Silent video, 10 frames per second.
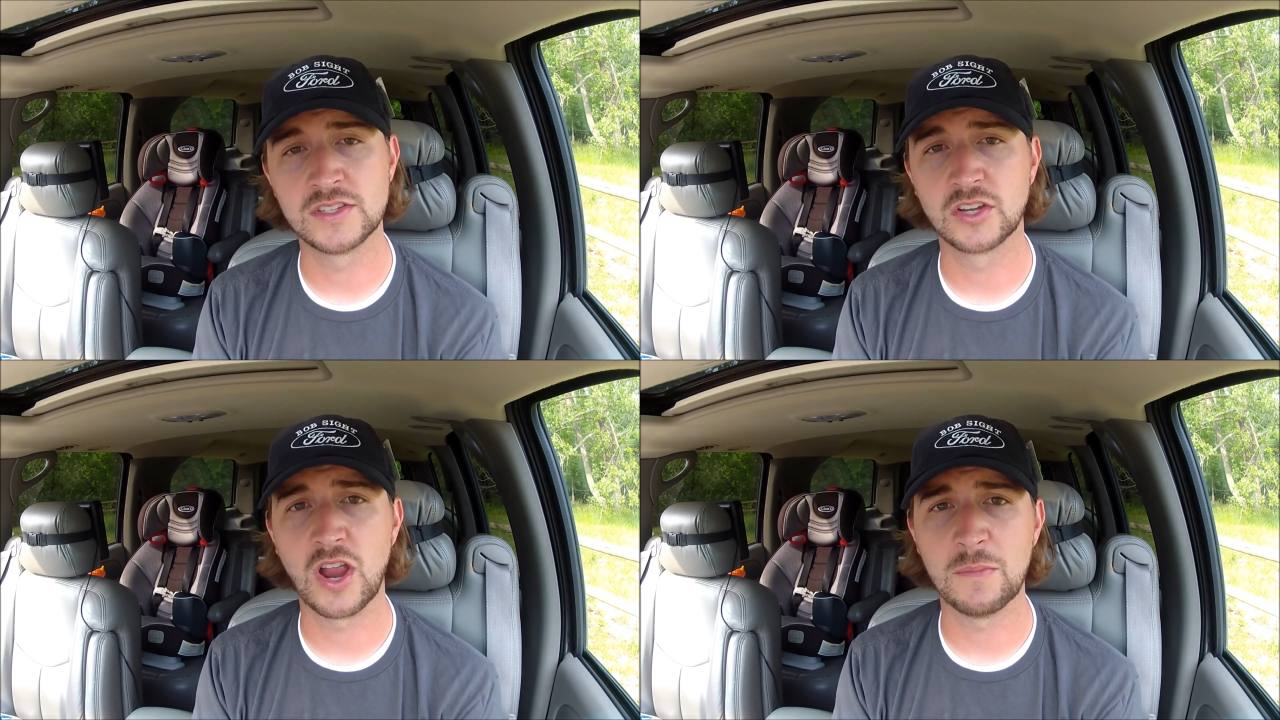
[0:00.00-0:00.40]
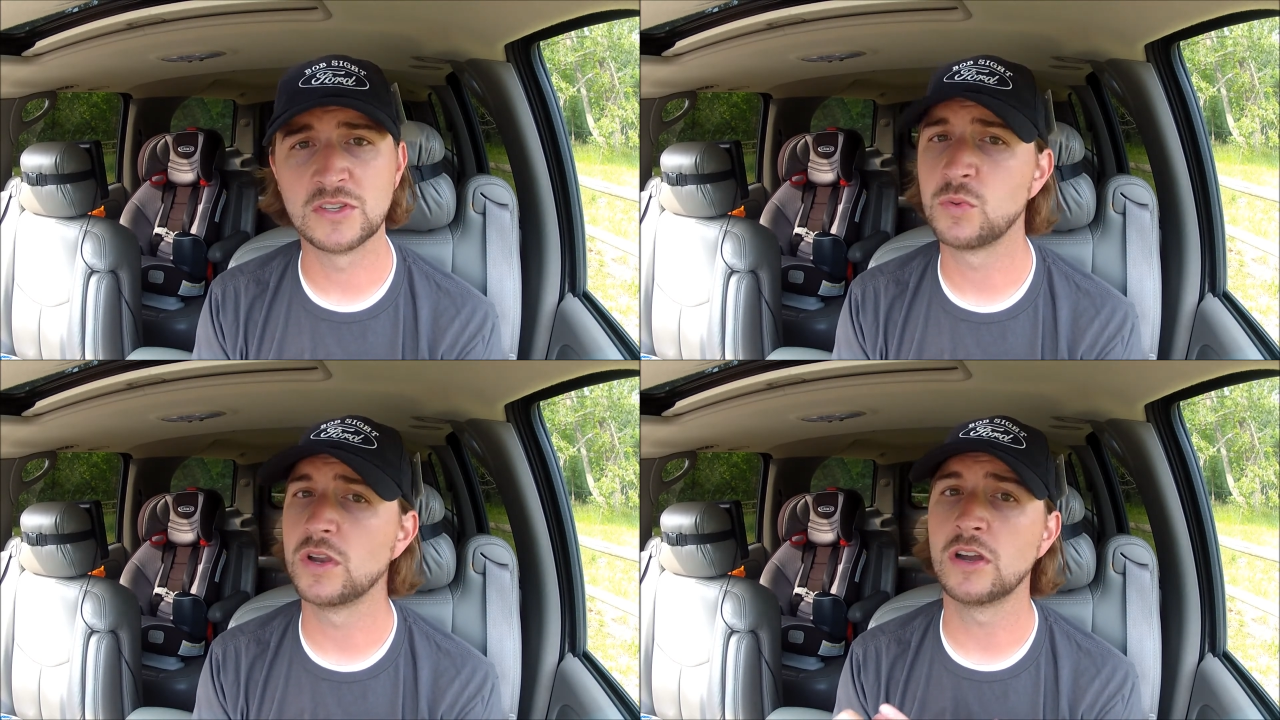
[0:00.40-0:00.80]
Instagram
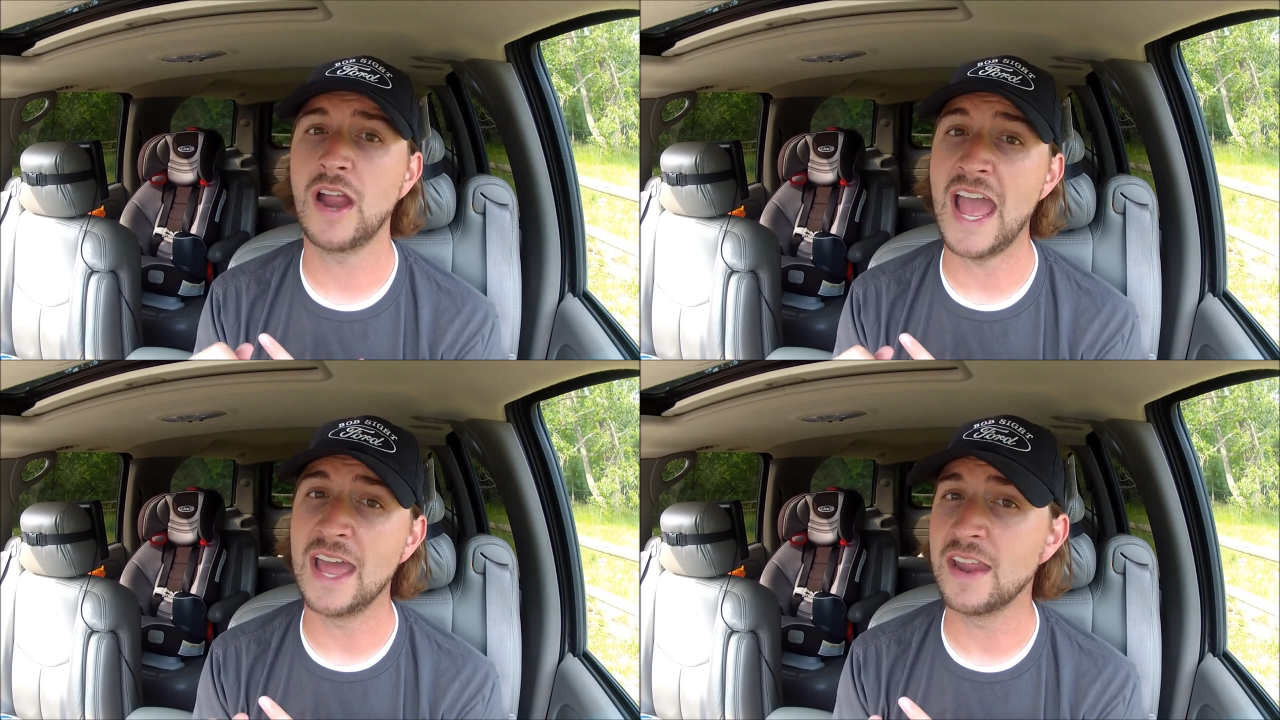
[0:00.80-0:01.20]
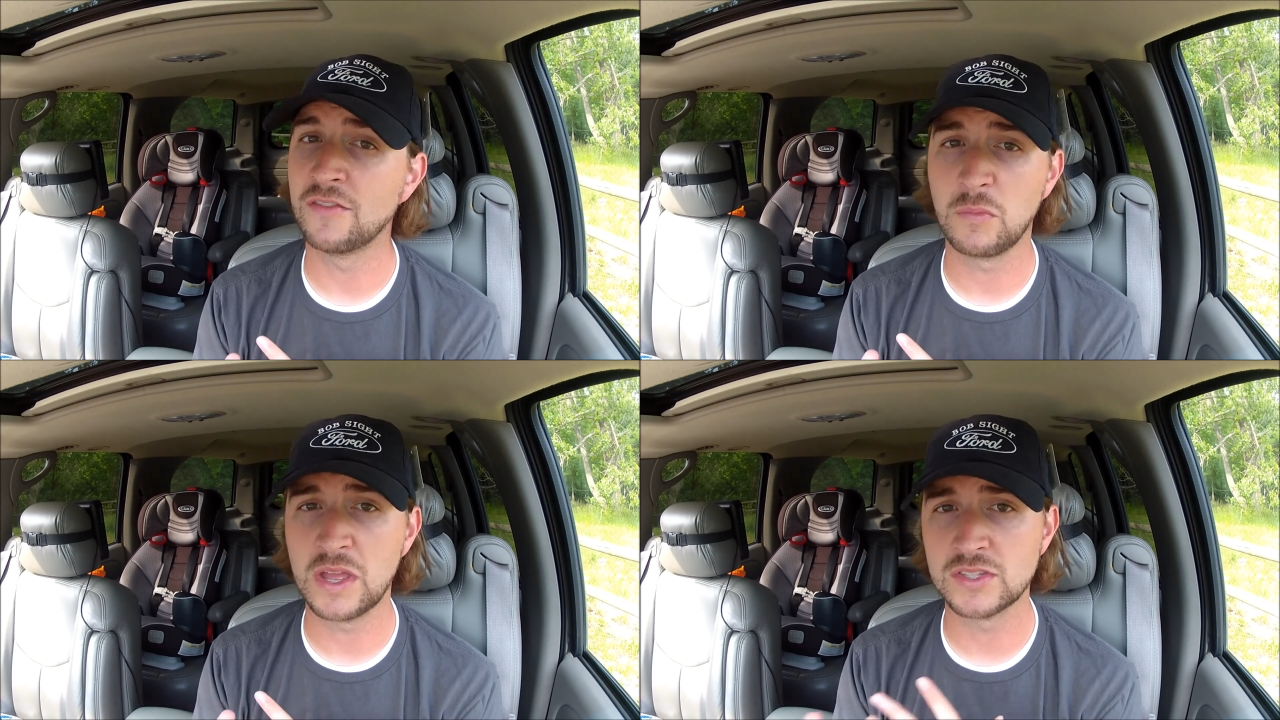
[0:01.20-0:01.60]
and Twitter at
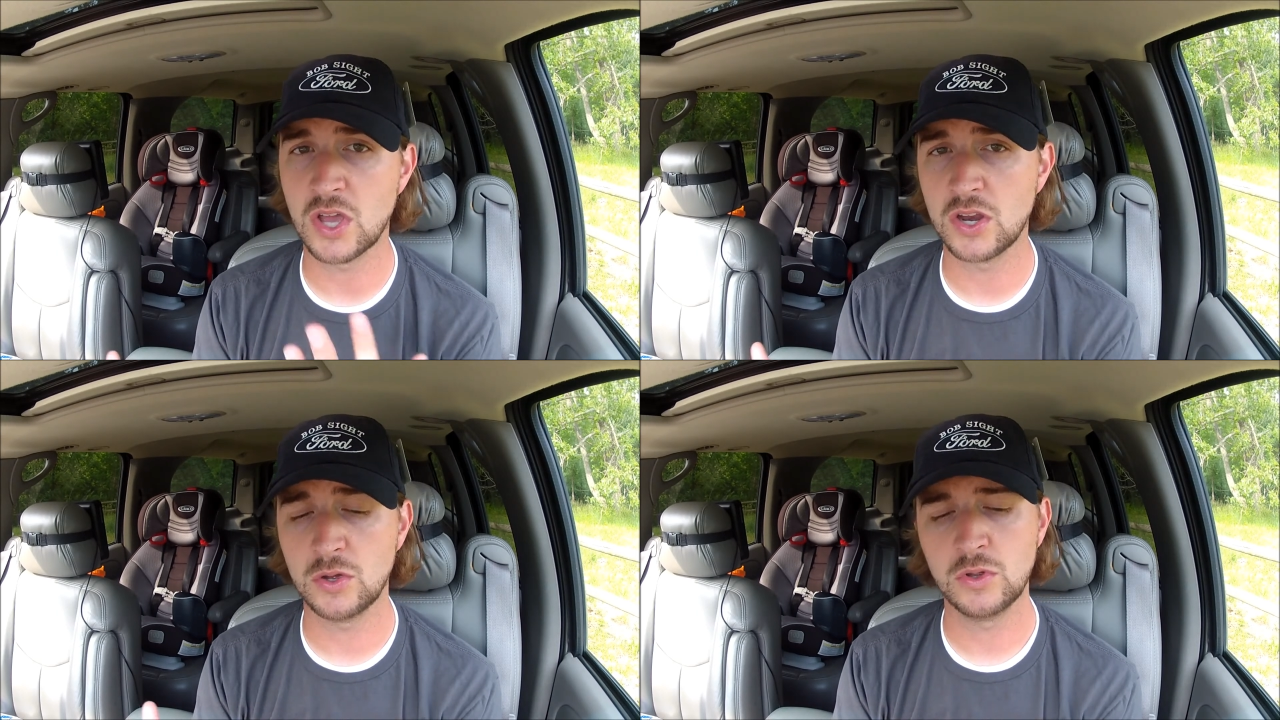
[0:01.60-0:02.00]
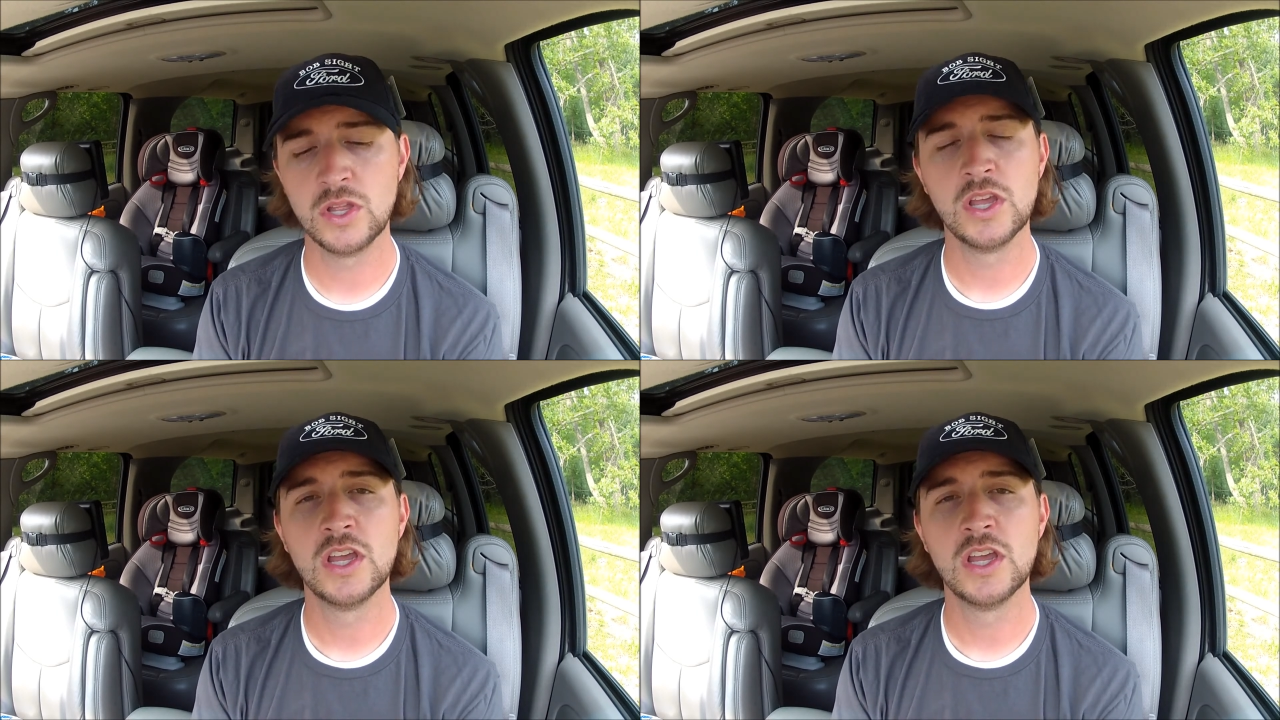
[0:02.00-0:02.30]
everymansauto.